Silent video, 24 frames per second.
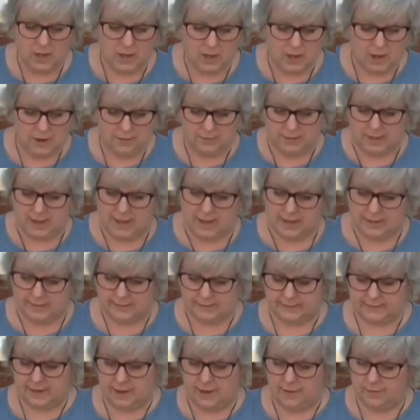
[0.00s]
Okay,
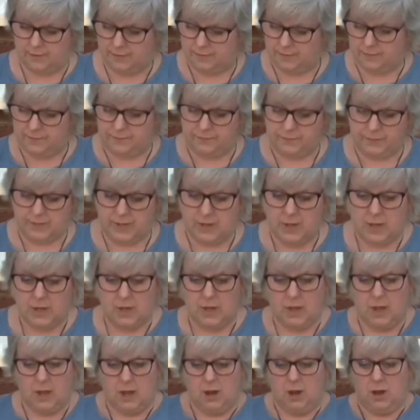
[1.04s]
so
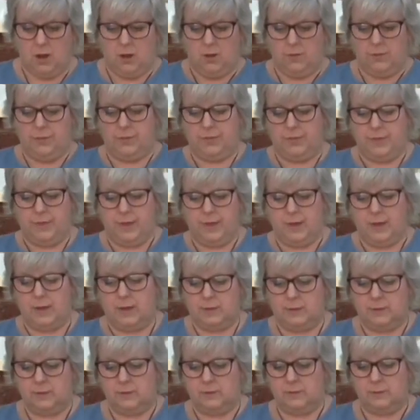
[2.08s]
on
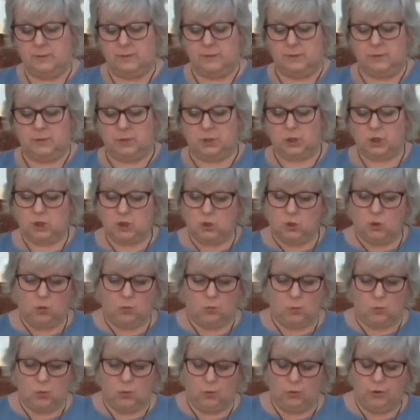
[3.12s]
the short
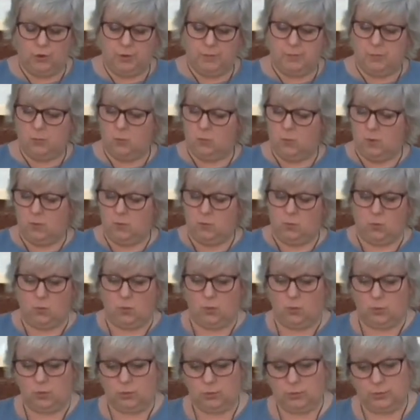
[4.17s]
wall, number 1
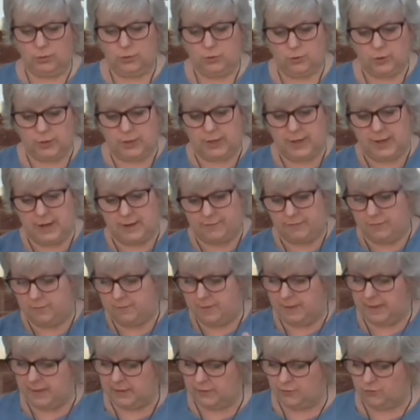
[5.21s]
wall, you're going to have the
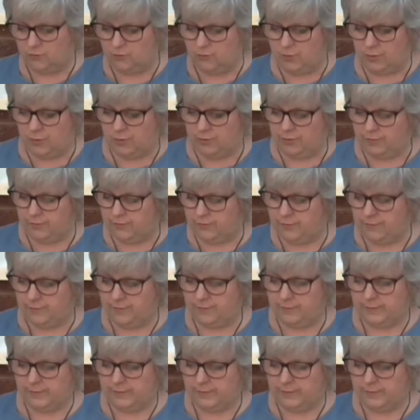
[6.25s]
biggest roof.